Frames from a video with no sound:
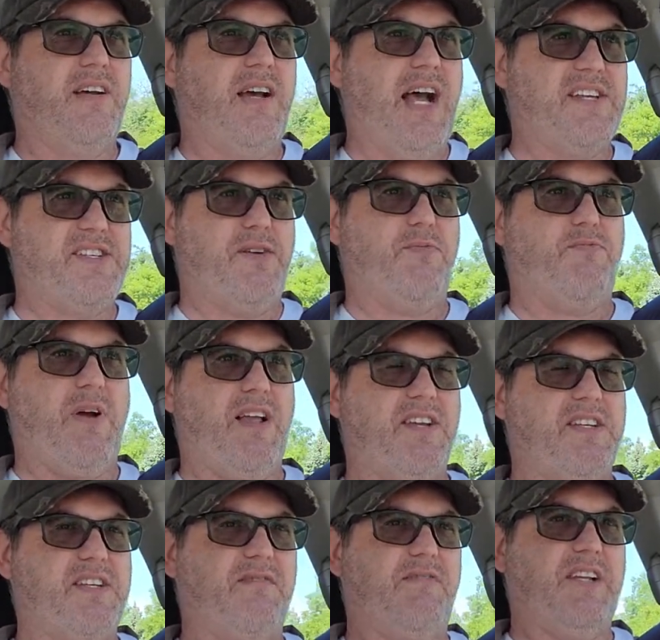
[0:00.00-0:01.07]
has a
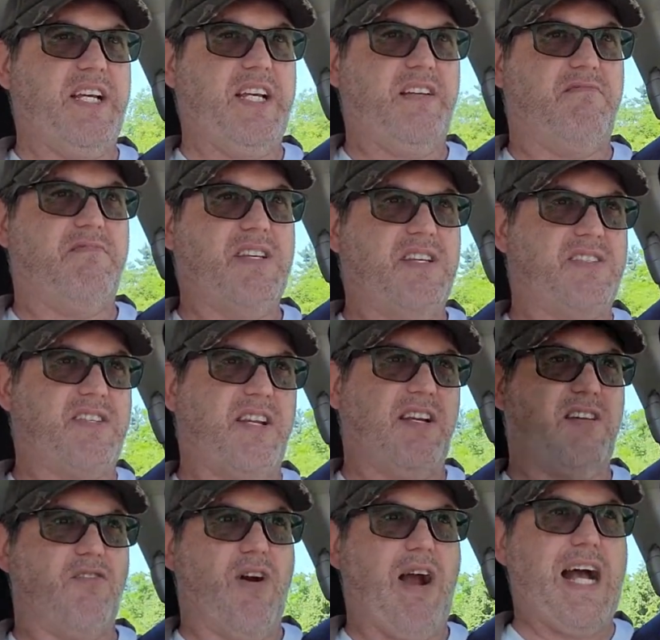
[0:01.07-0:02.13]
relatively
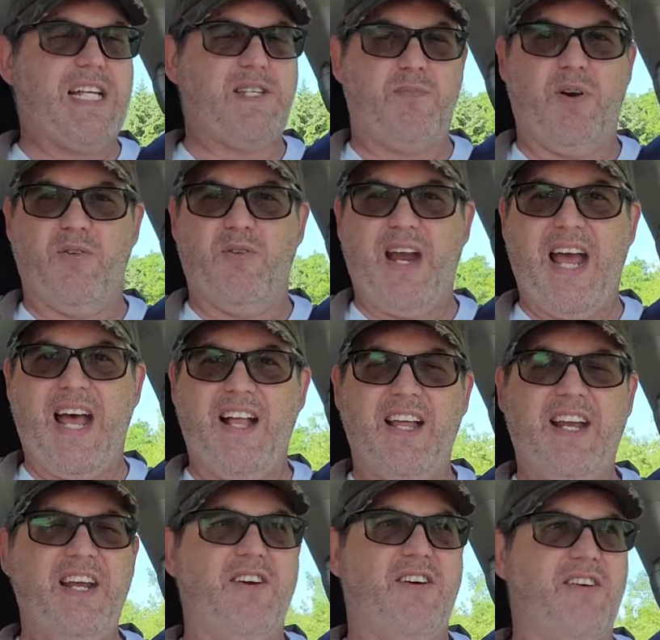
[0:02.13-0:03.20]
decent grasp on
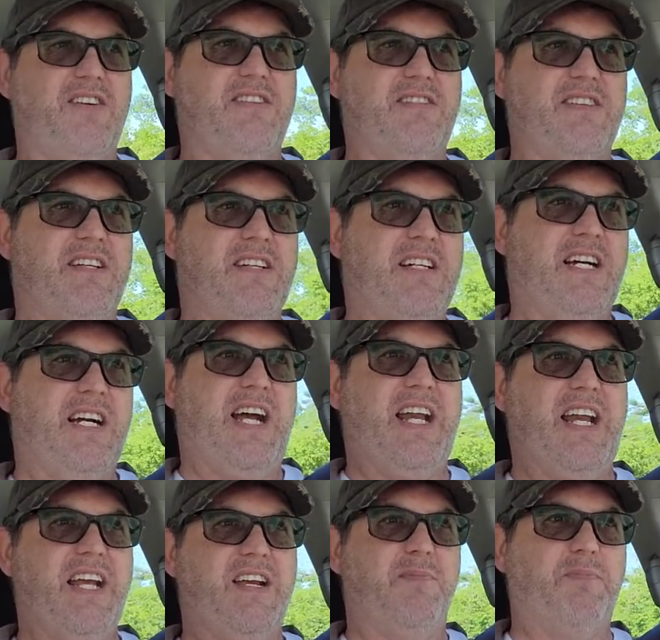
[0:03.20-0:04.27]
reality or
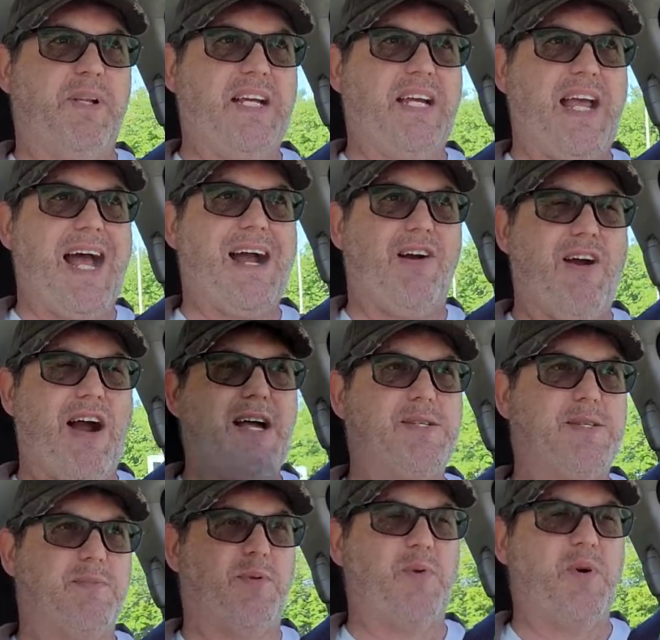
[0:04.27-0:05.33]
an incomplete
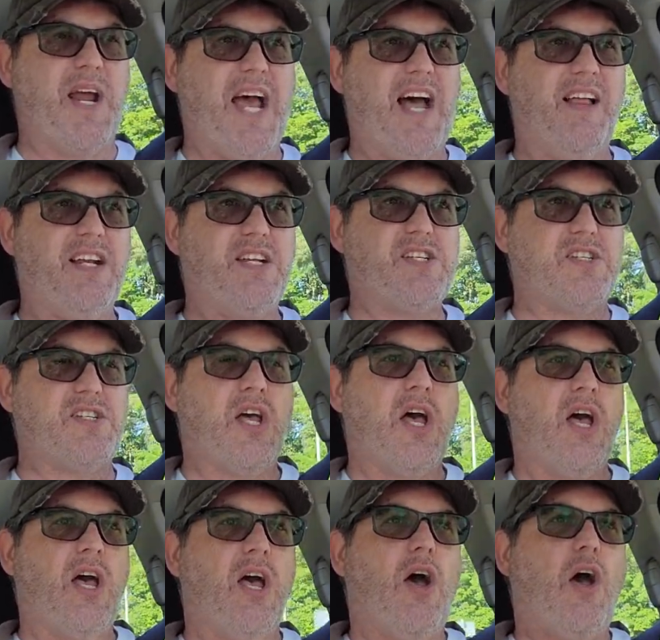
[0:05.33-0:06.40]
grasp of reality? just
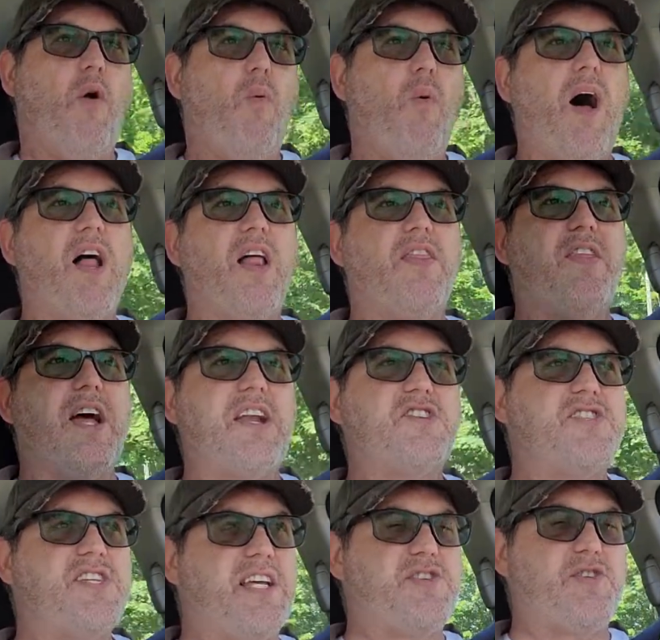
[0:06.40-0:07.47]
well, that
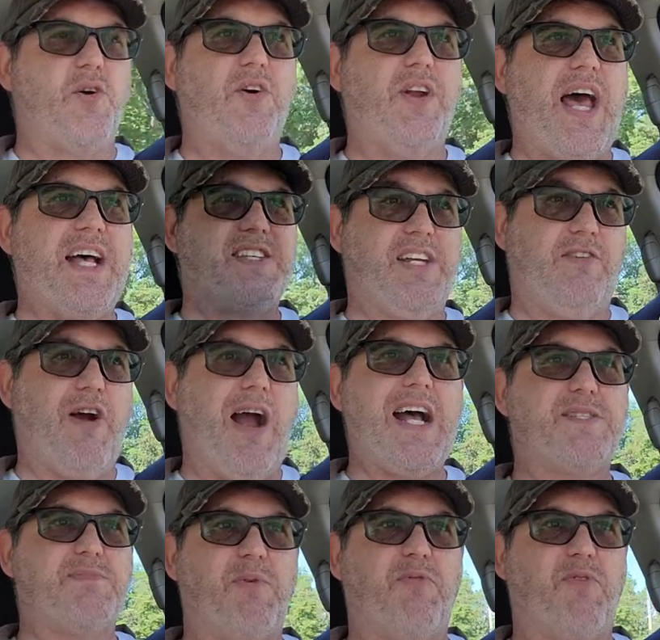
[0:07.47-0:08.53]
six-year-old has a
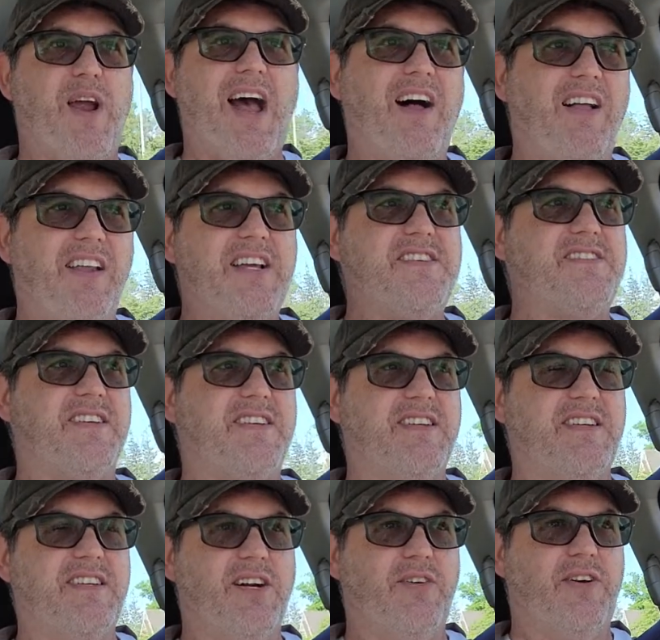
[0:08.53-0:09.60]
grasp of reality,
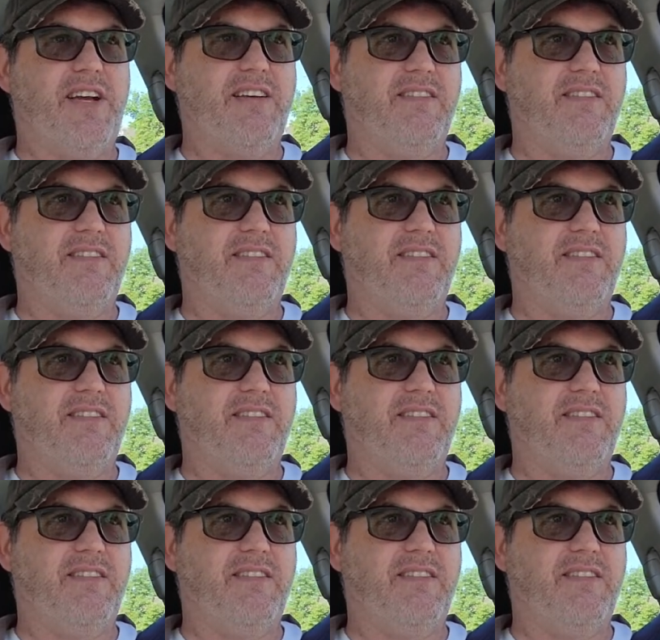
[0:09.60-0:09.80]
you know,